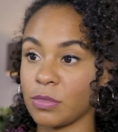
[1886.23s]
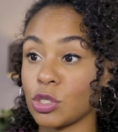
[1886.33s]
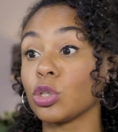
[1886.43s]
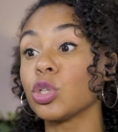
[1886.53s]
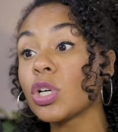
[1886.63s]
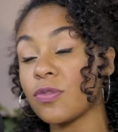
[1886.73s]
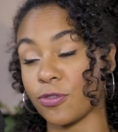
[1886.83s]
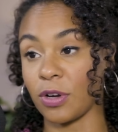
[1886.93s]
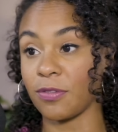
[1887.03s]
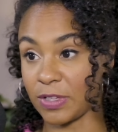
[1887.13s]
to look
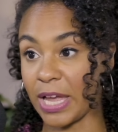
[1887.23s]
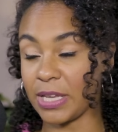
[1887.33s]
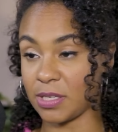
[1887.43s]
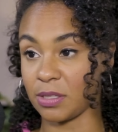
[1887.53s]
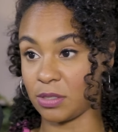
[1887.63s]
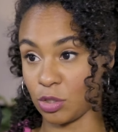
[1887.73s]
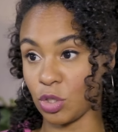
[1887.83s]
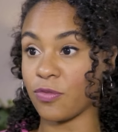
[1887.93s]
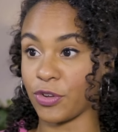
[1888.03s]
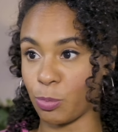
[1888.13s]
for a flight, to, to
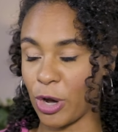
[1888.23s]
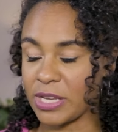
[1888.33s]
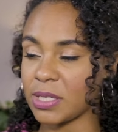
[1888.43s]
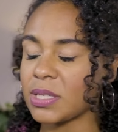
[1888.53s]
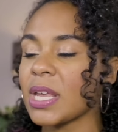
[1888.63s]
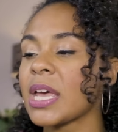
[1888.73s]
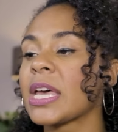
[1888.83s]
look for the prices.